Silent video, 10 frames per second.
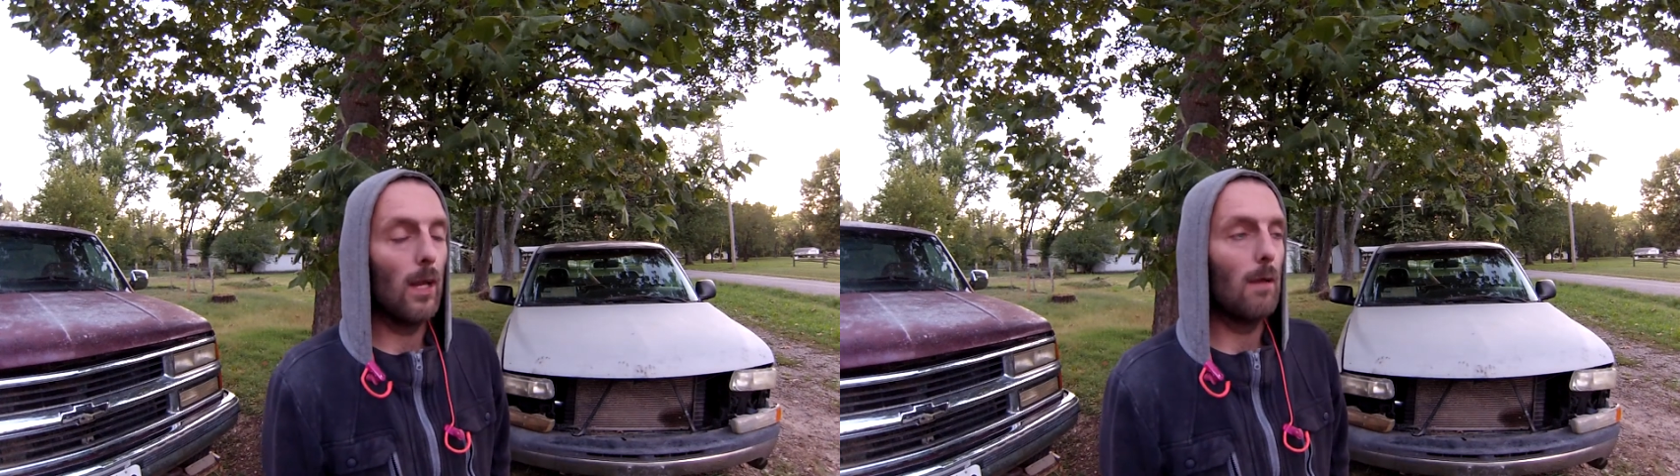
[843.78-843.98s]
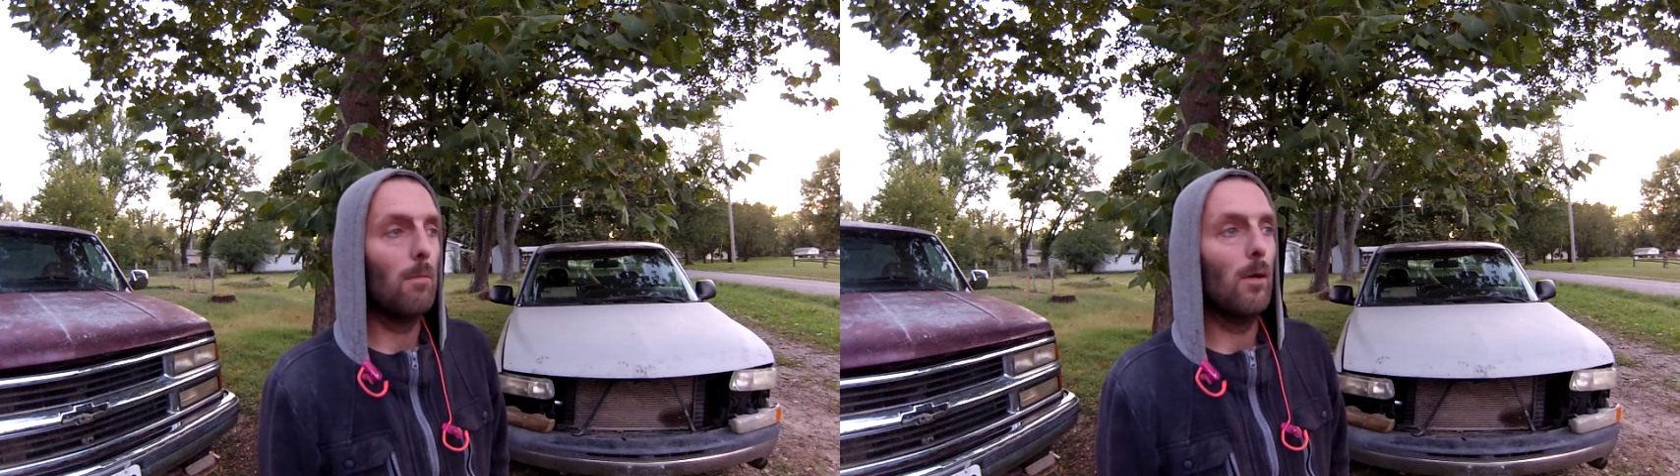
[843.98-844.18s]

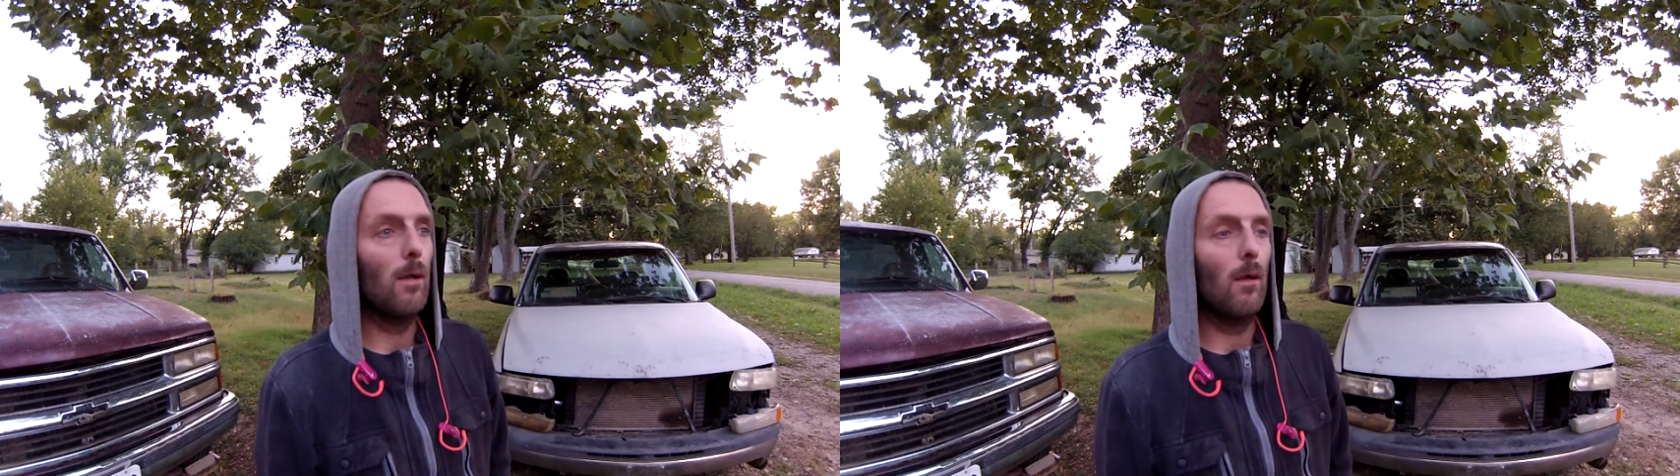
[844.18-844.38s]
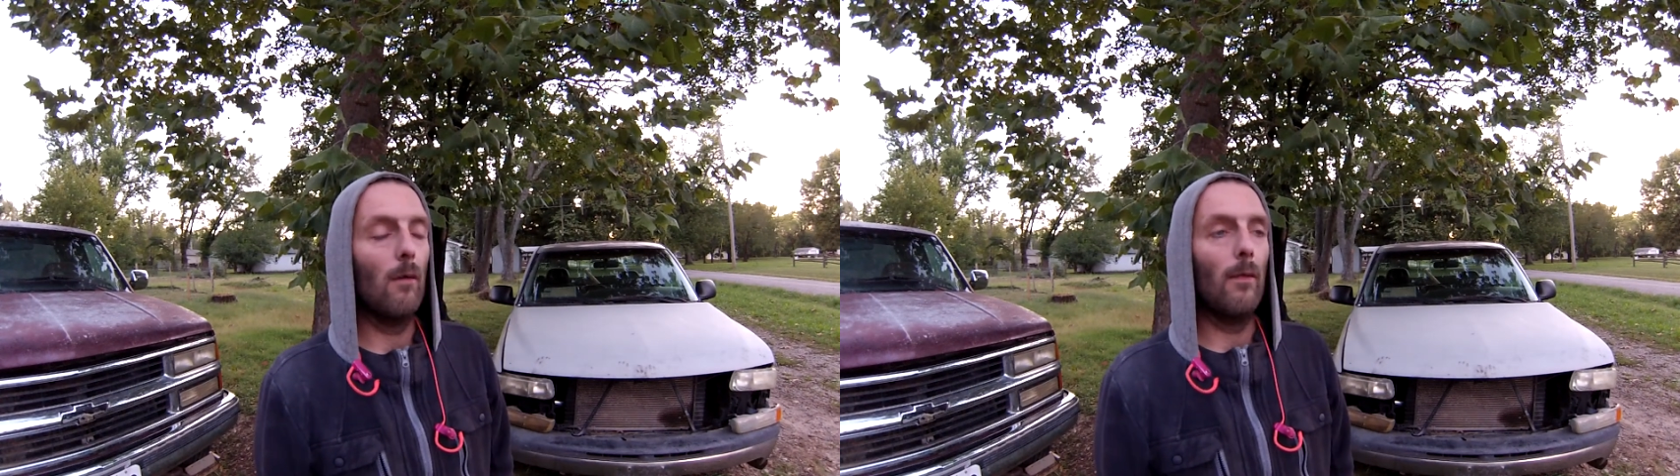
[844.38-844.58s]
at putting
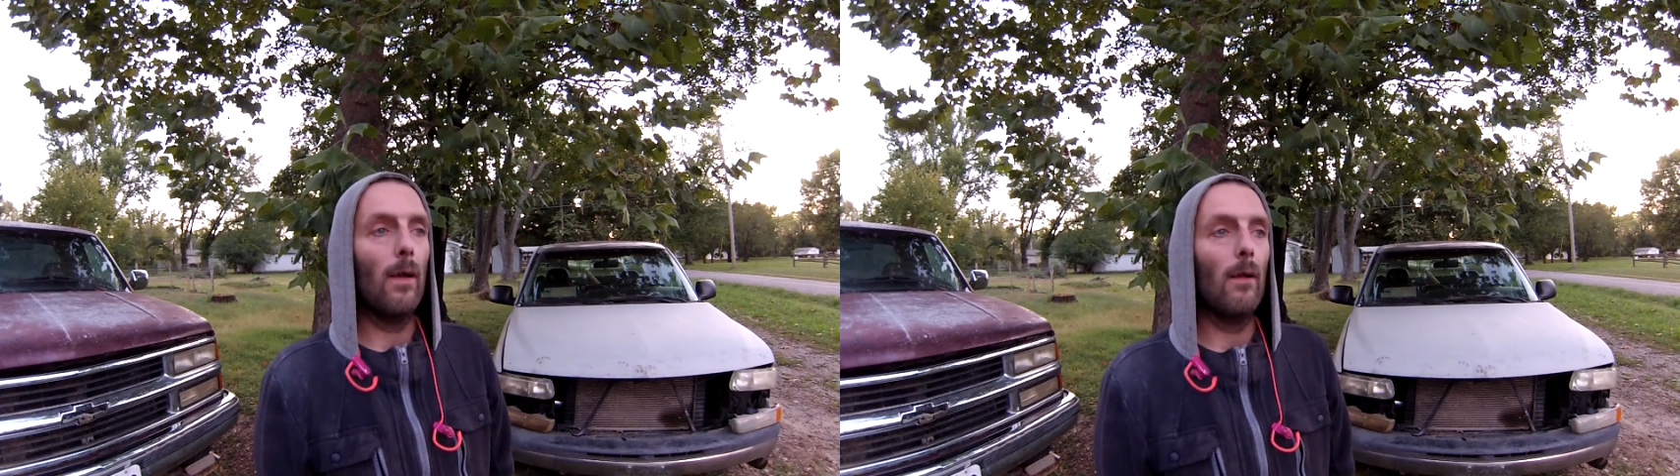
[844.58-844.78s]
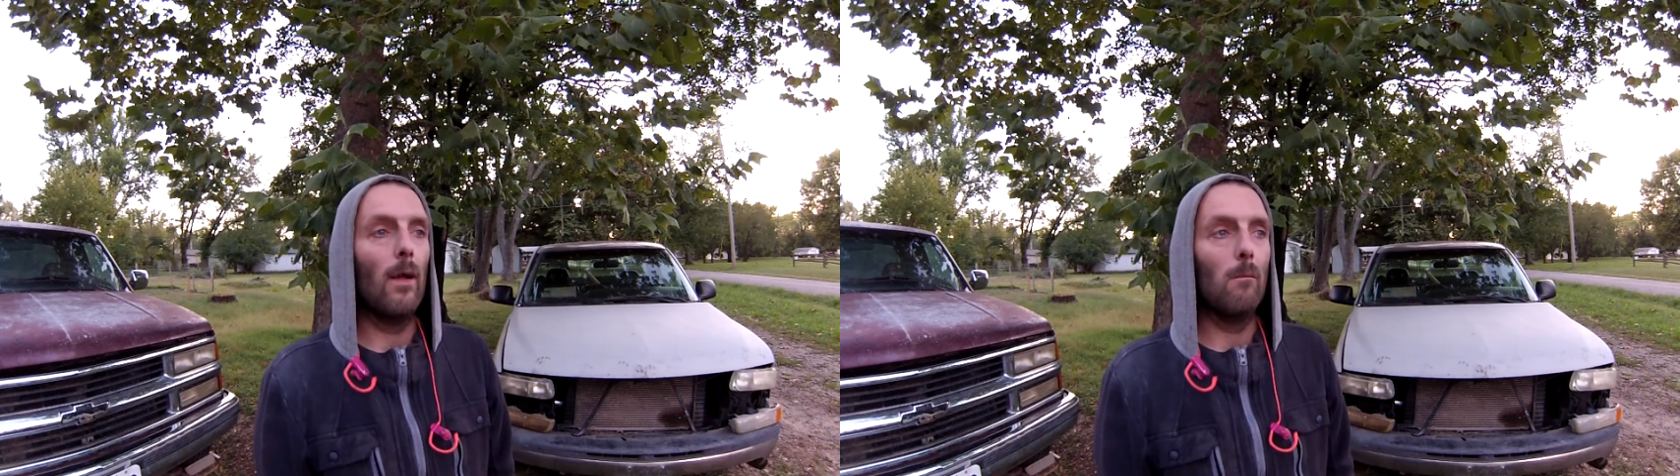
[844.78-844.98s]
on
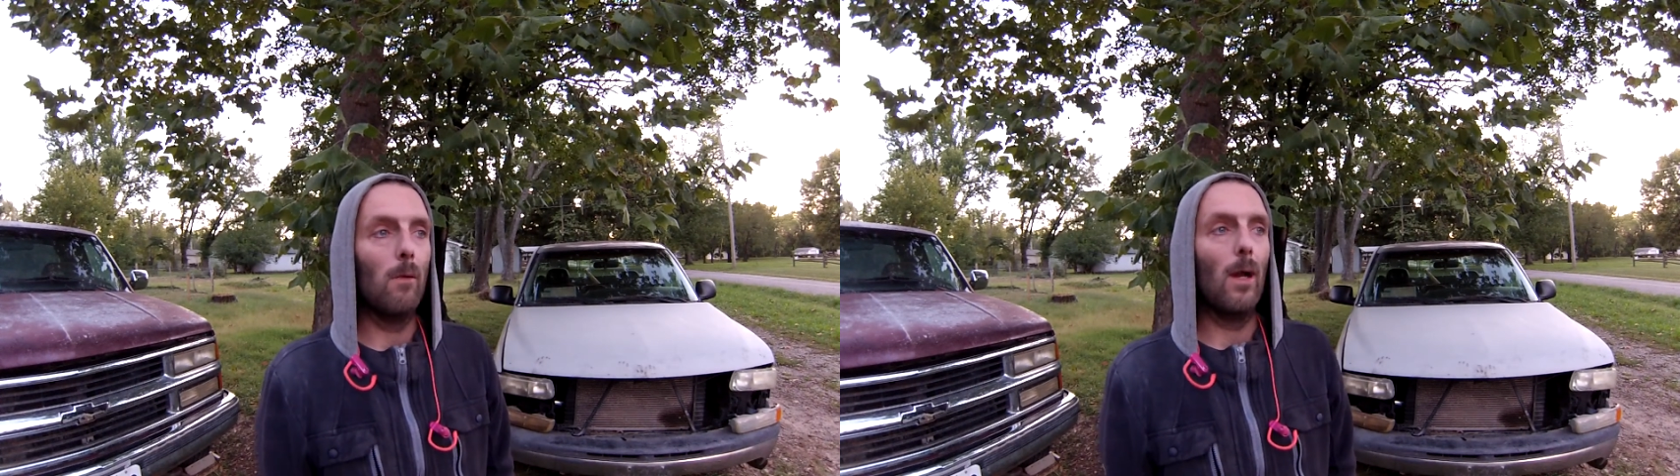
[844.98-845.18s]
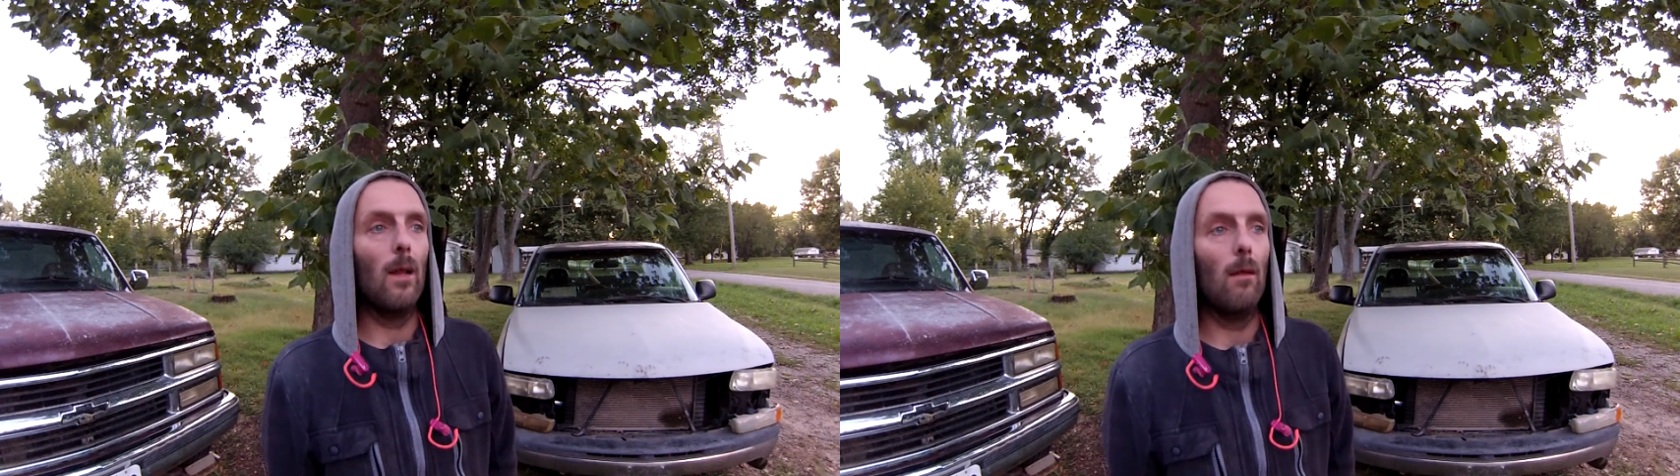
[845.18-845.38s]
there, and I'm
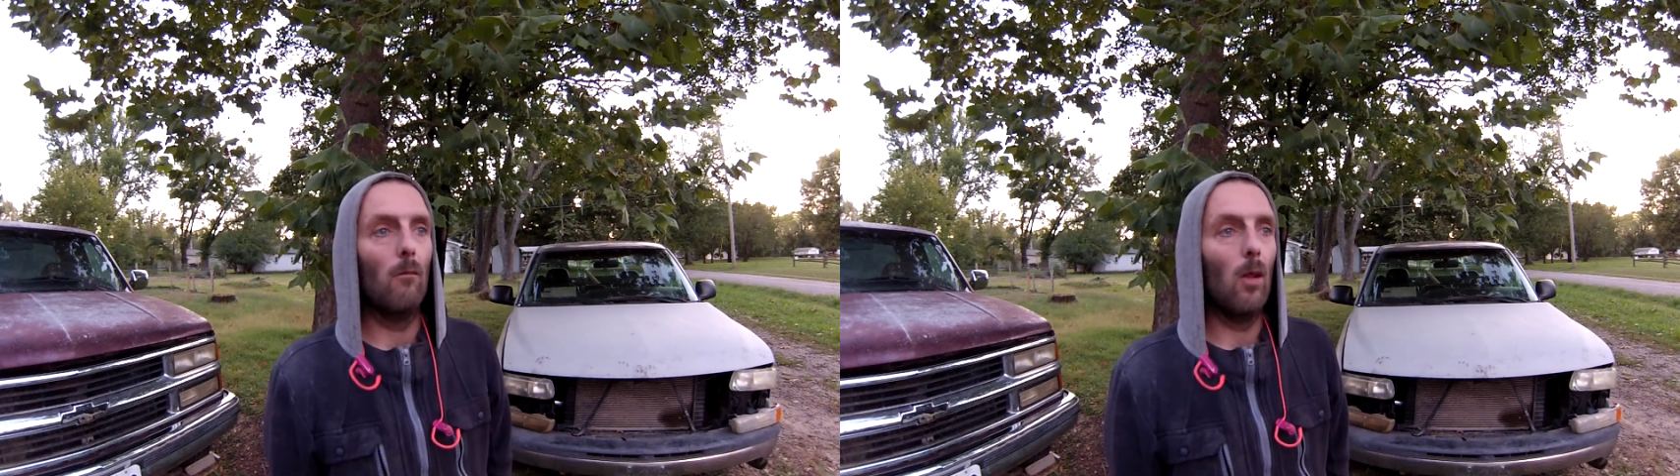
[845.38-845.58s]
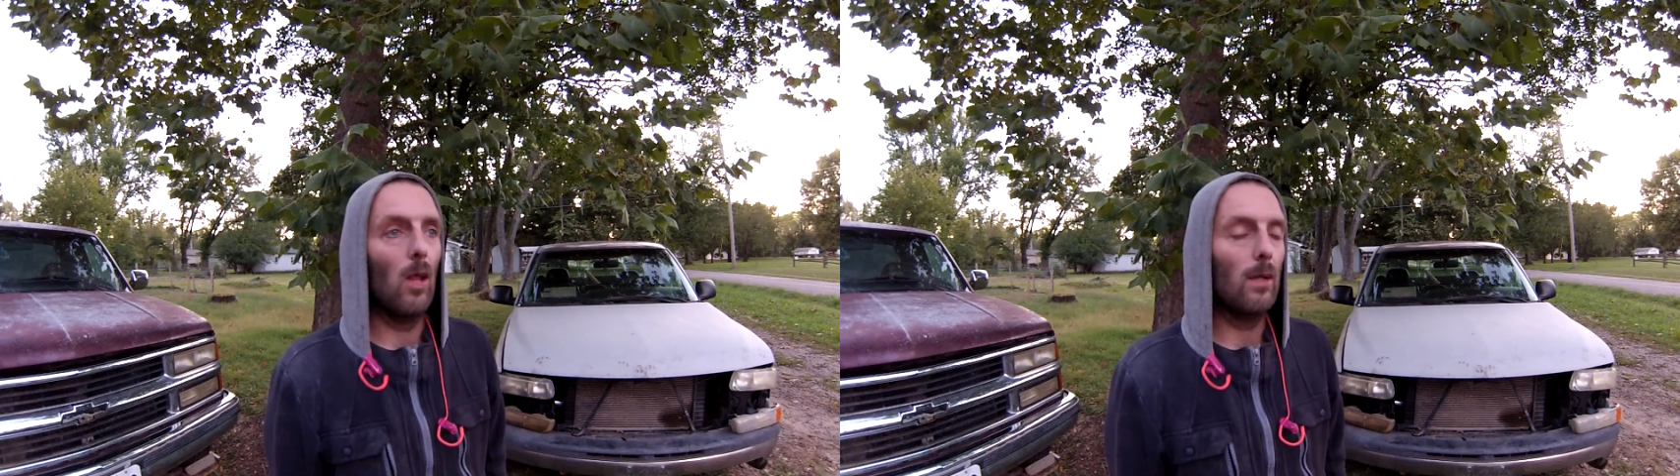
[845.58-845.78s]
kind of
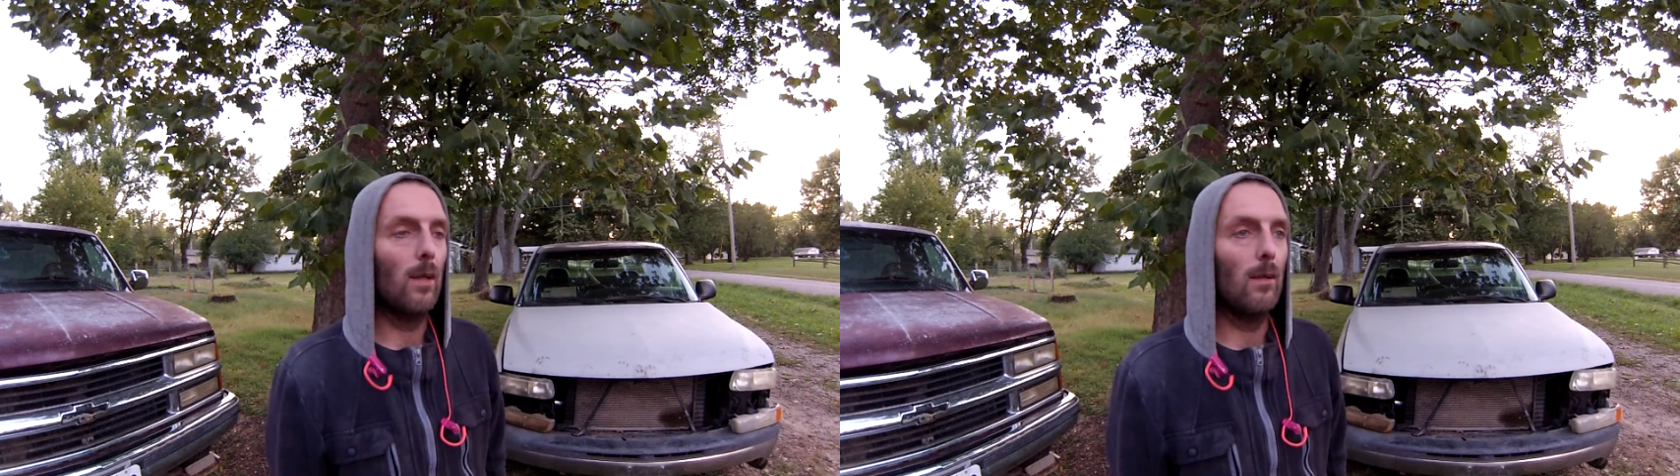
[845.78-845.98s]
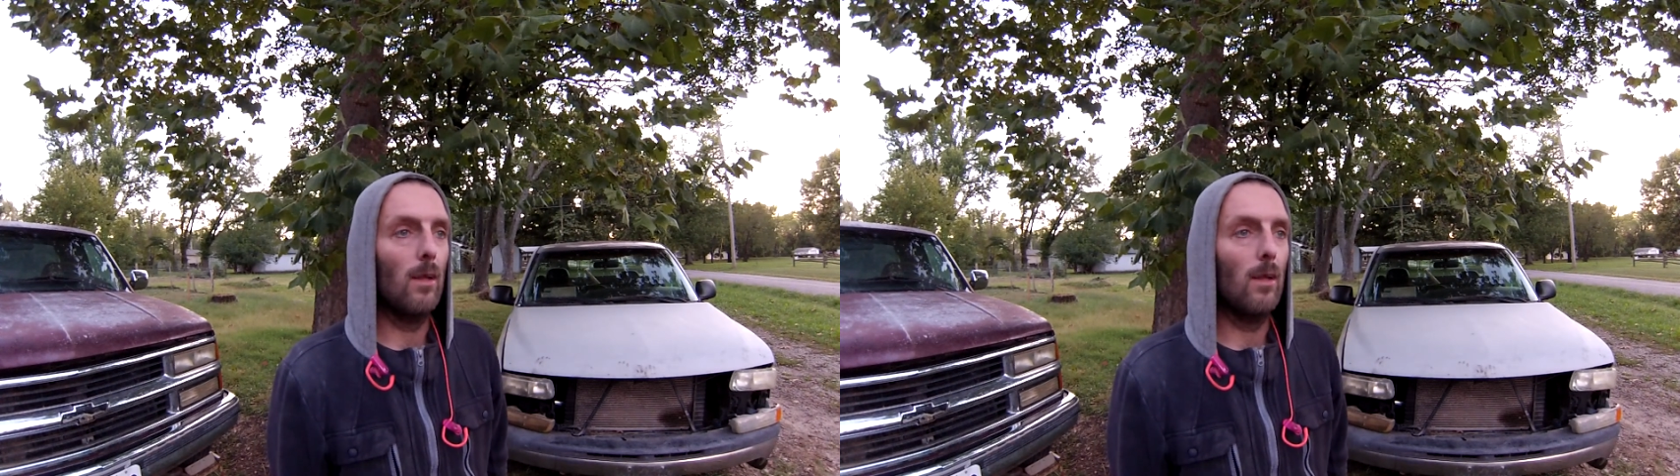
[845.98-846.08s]
reluctant